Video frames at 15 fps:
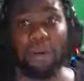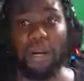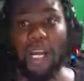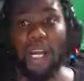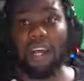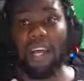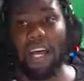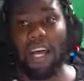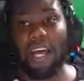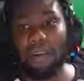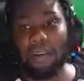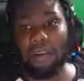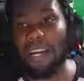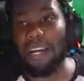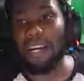
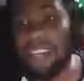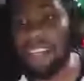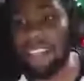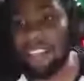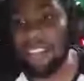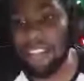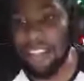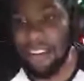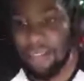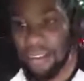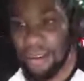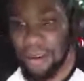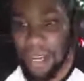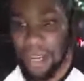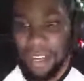But Devil
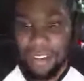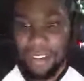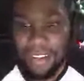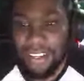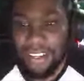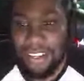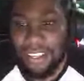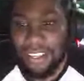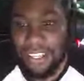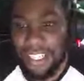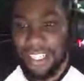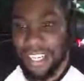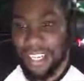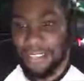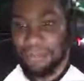
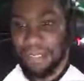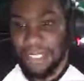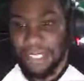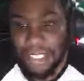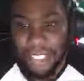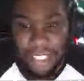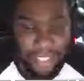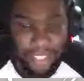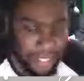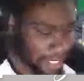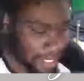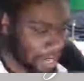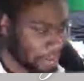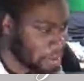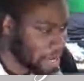suggested that
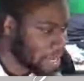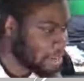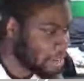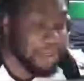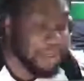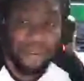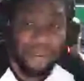we do